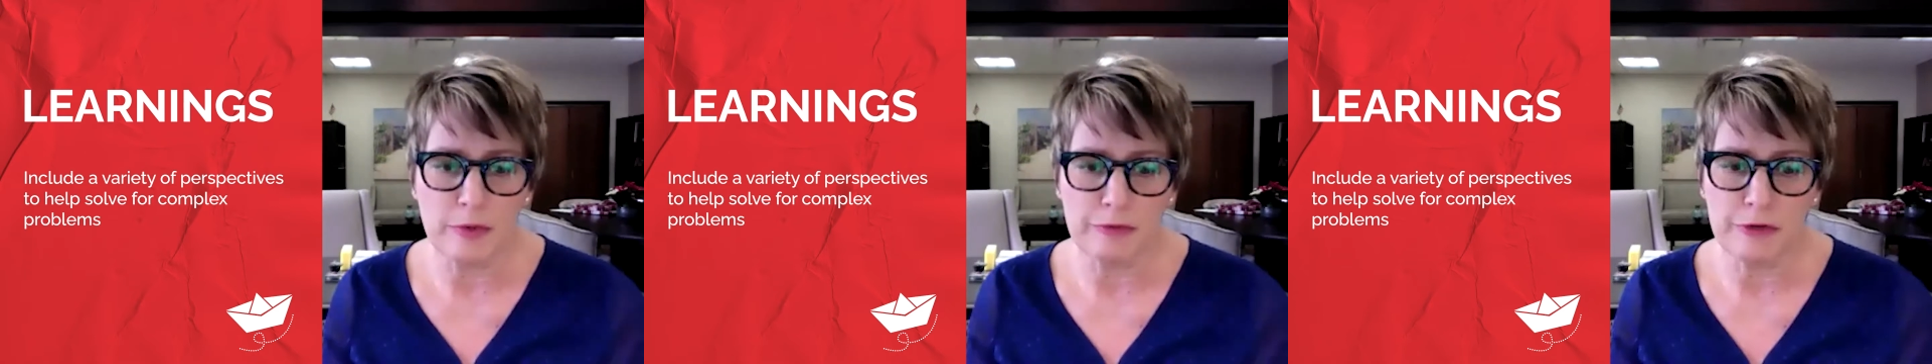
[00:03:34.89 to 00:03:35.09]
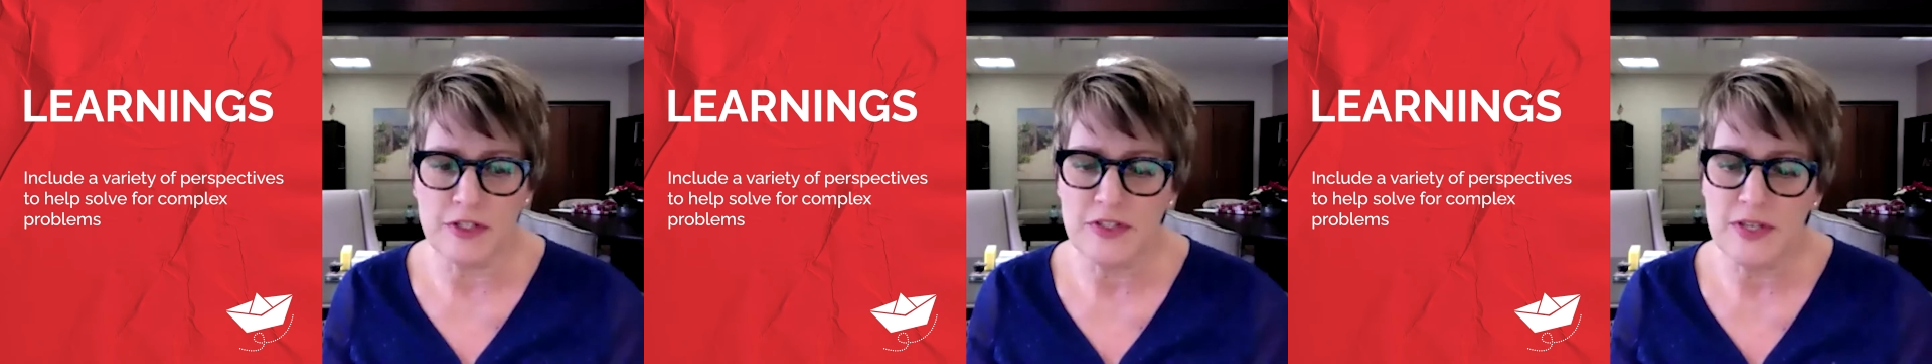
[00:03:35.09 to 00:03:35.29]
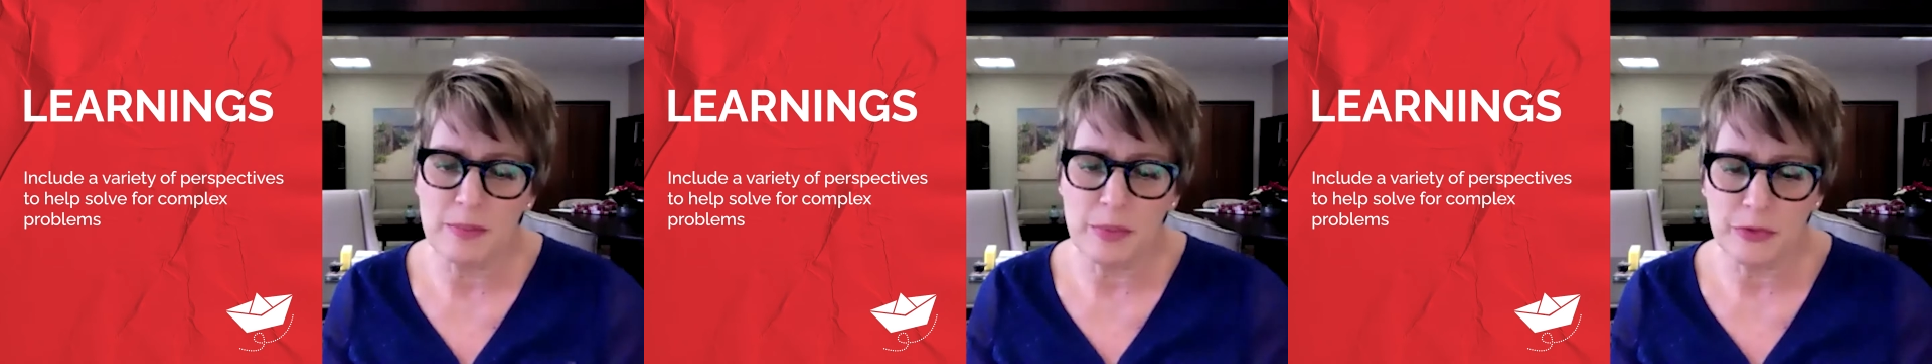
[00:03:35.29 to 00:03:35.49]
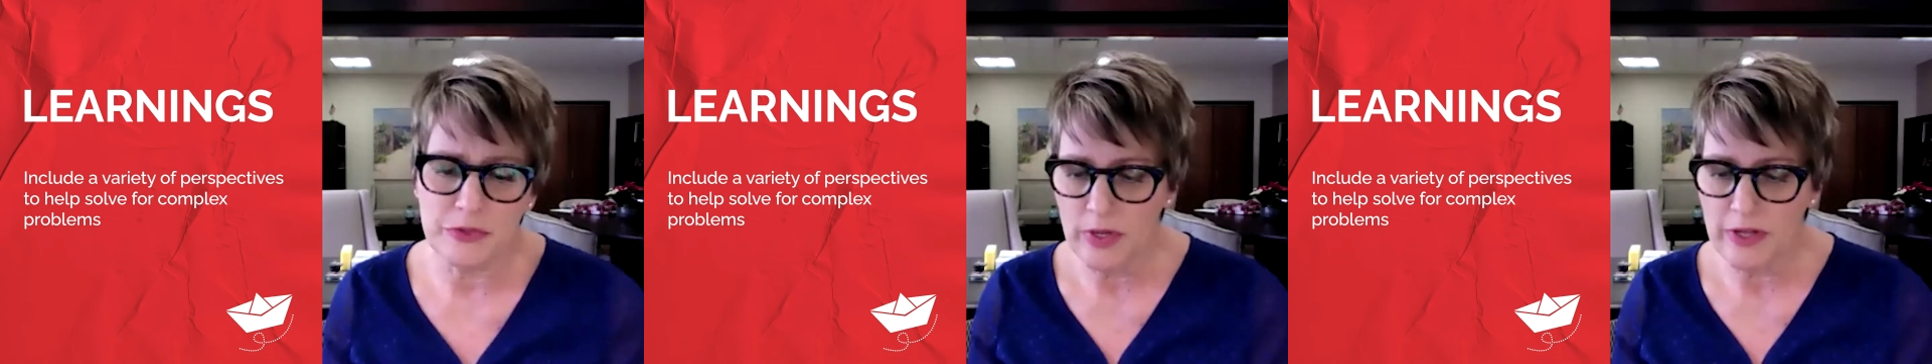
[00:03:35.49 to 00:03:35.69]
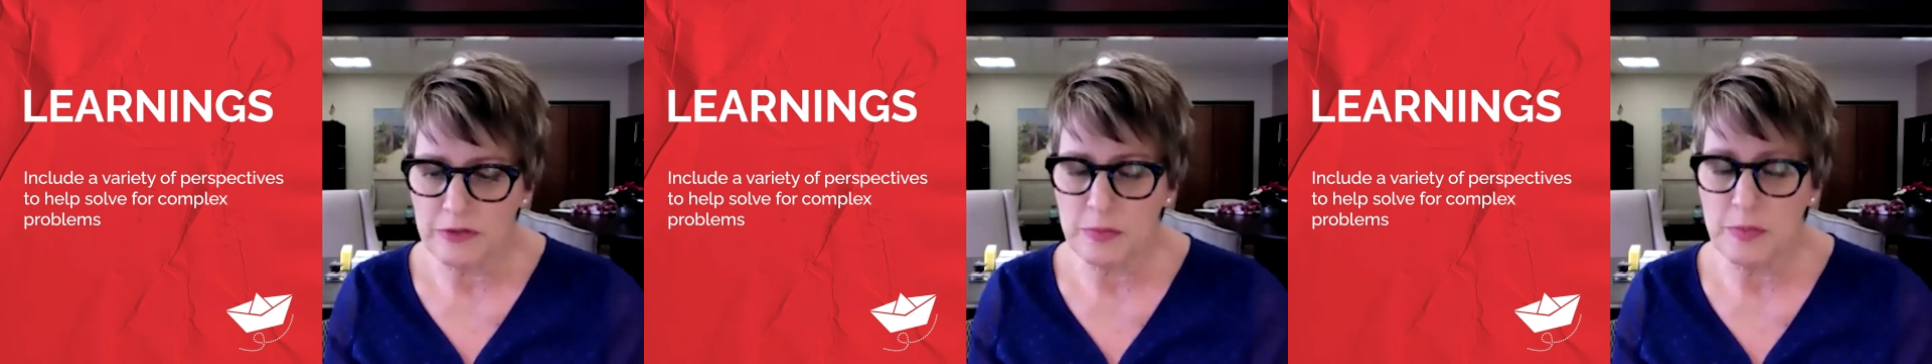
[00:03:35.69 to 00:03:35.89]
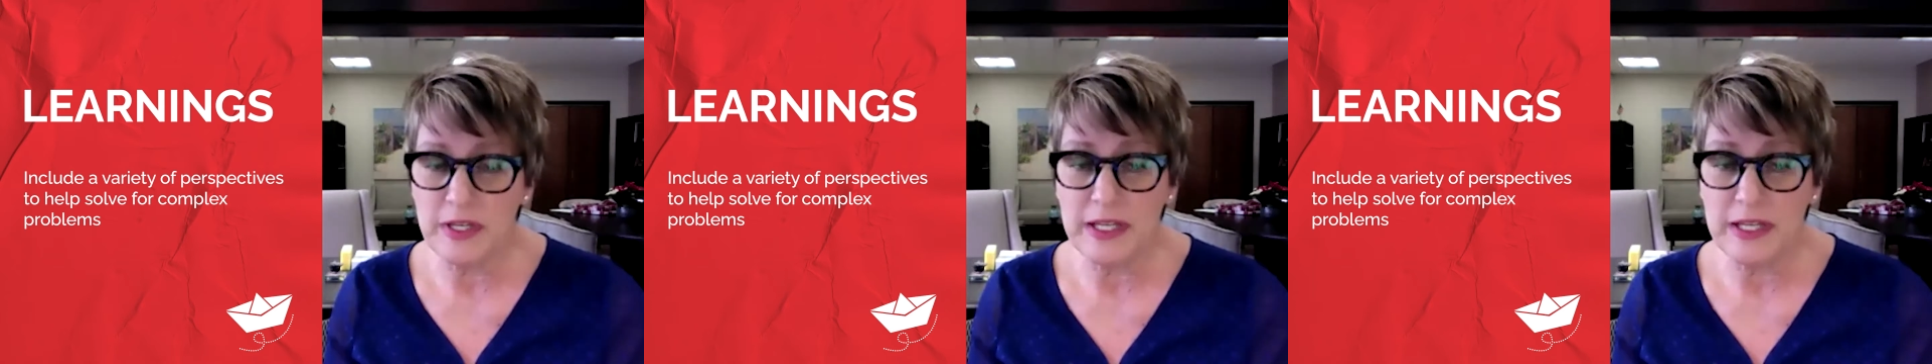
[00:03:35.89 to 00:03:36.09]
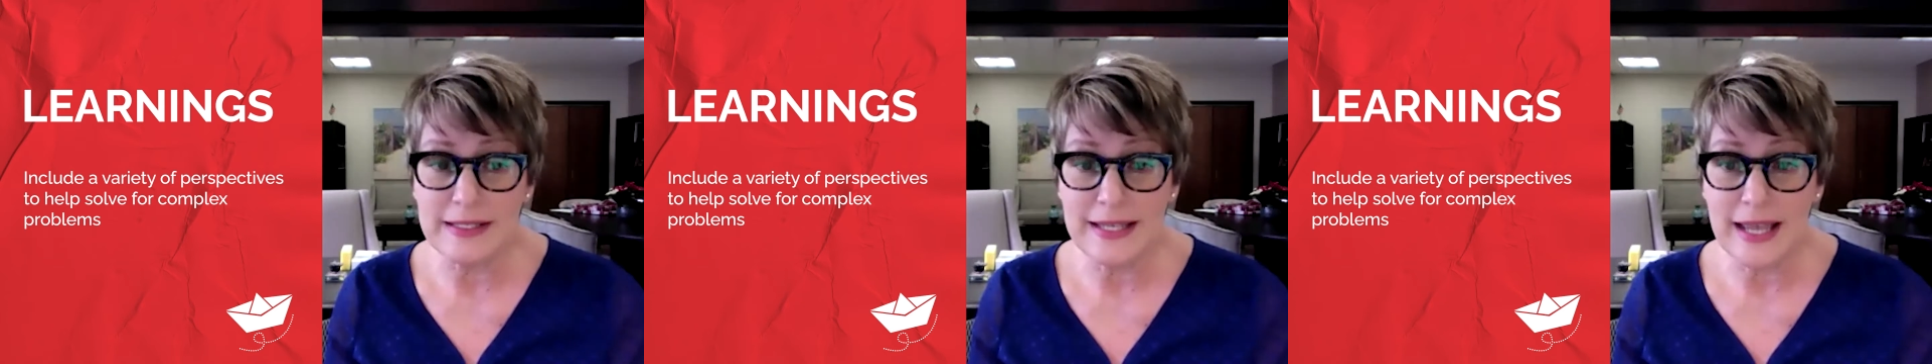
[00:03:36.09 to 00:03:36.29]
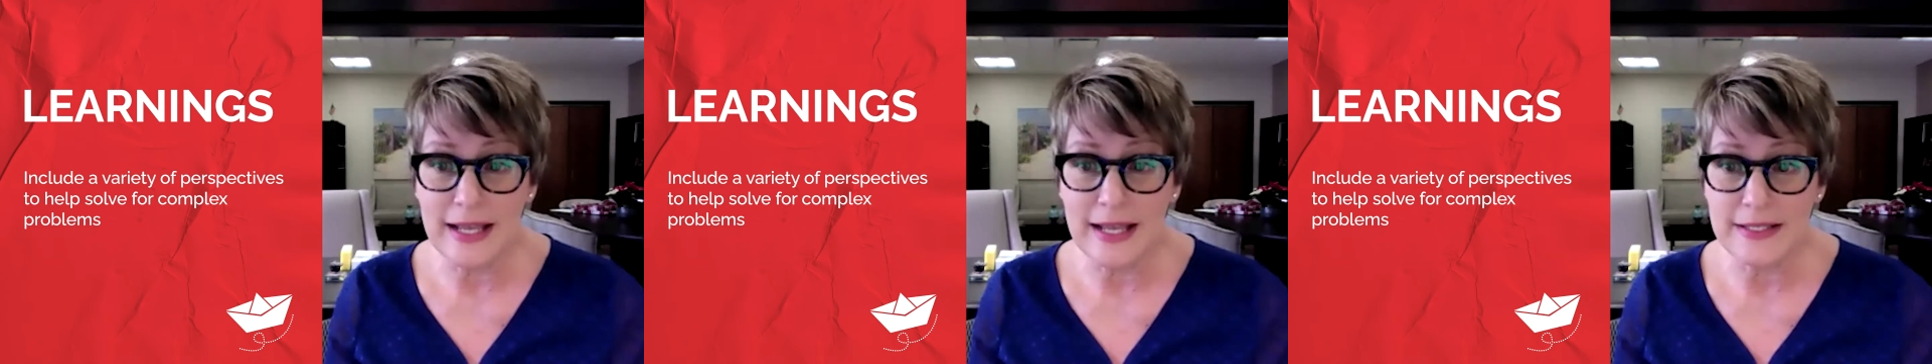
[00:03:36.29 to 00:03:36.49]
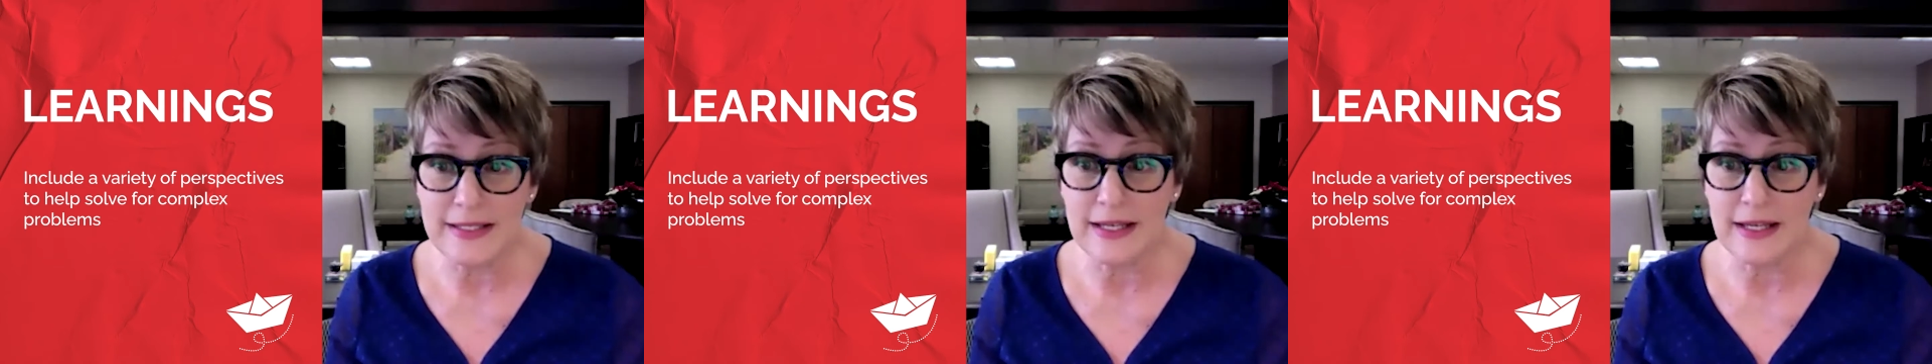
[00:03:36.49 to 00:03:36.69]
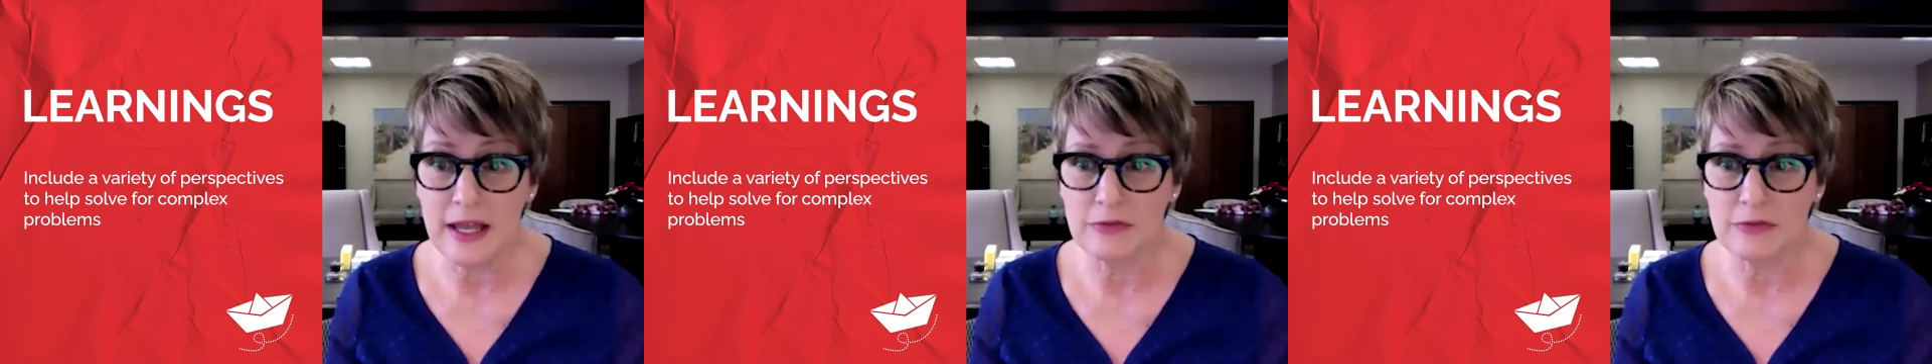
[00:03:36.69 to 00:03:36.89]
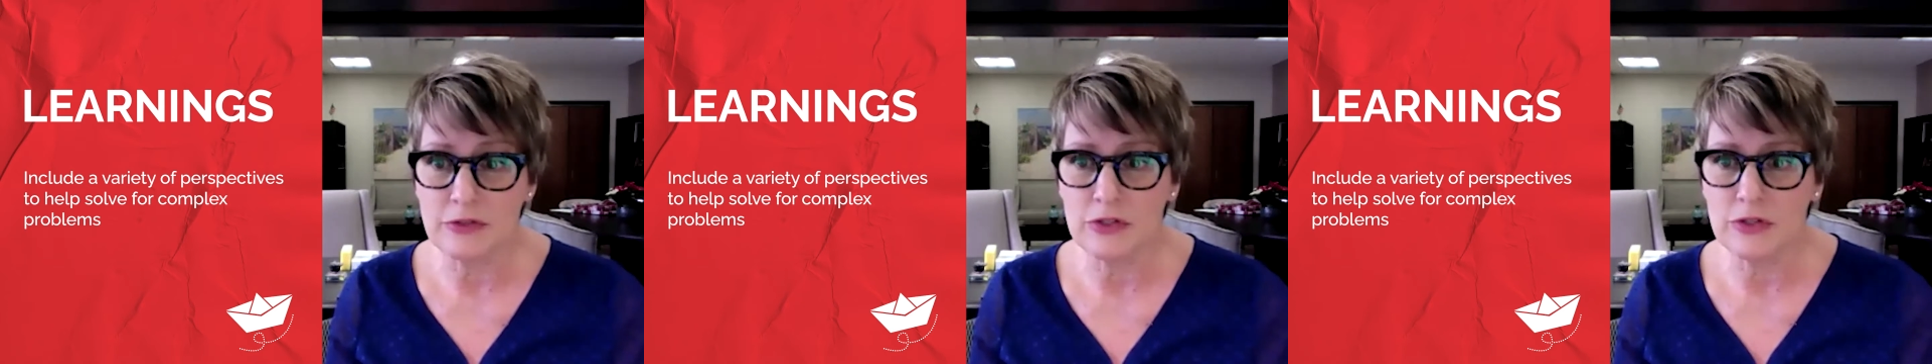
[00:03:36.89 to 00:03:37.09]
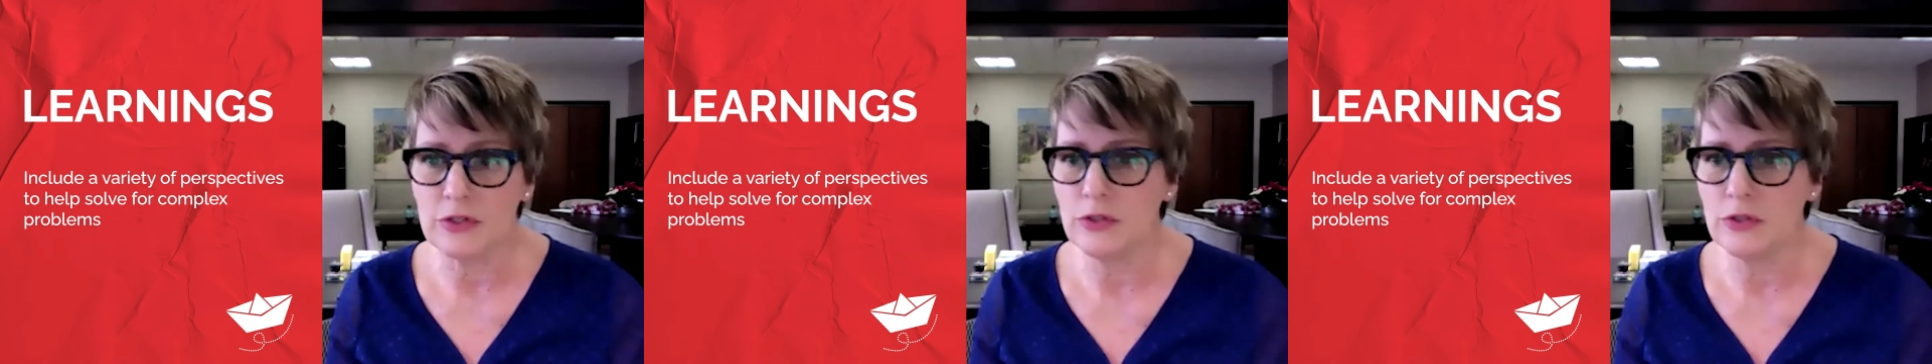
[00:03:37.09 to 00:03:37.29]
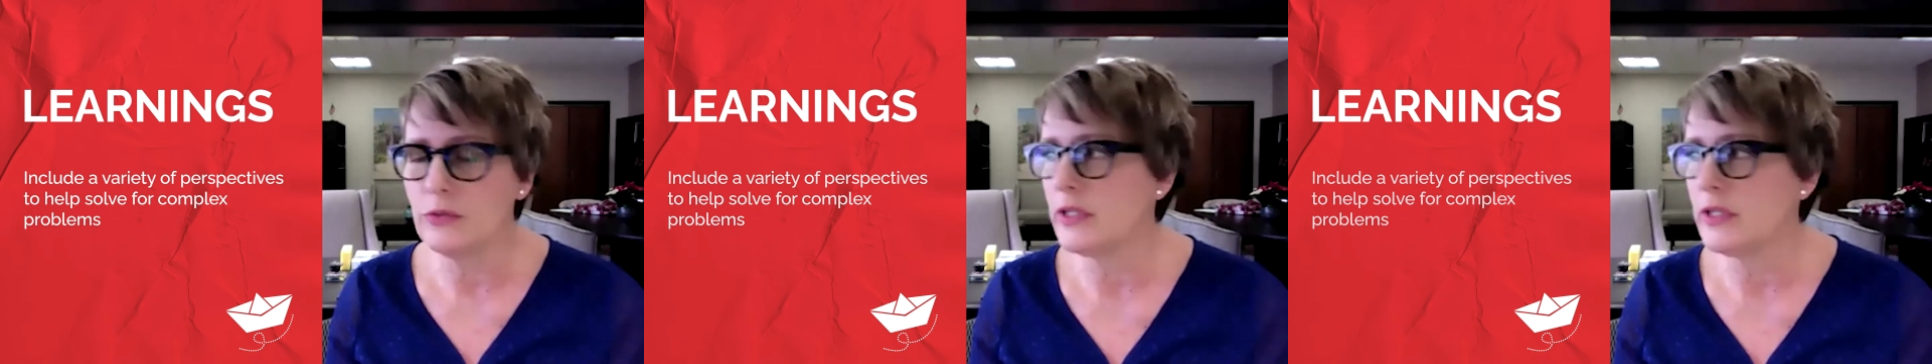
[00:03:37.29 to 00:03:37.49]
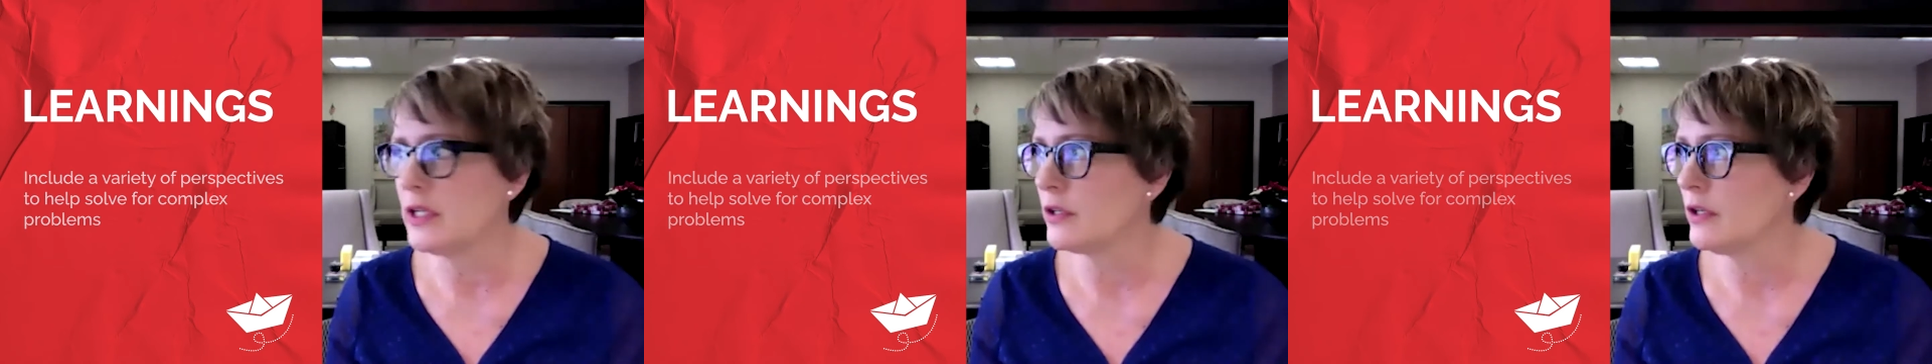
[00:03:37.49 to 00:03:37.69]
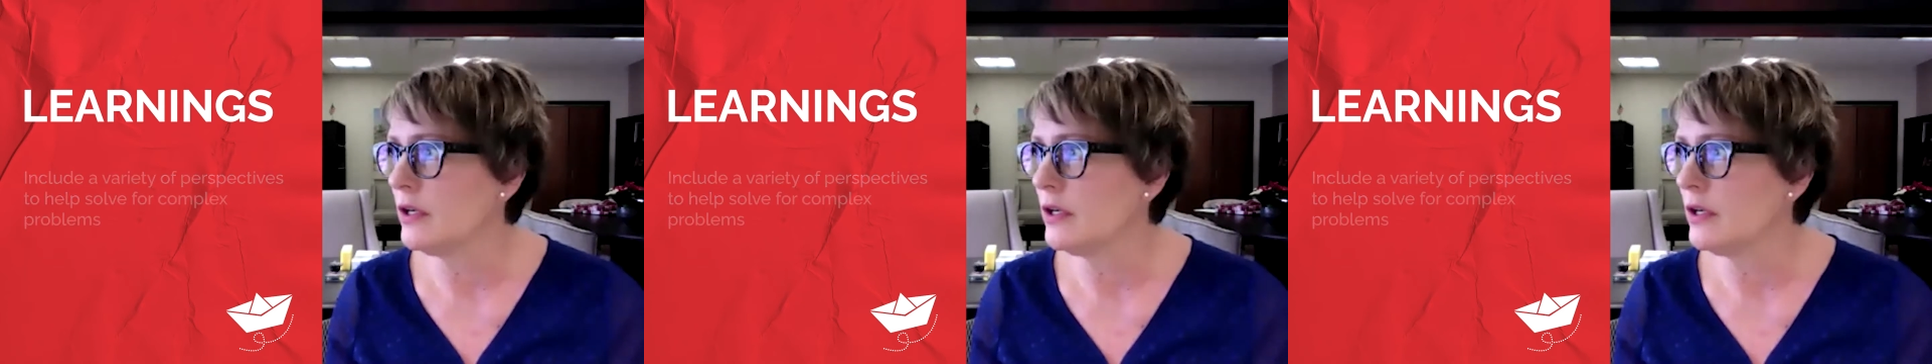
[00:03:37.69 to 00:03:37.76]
For example, we have to begin testing after the new year.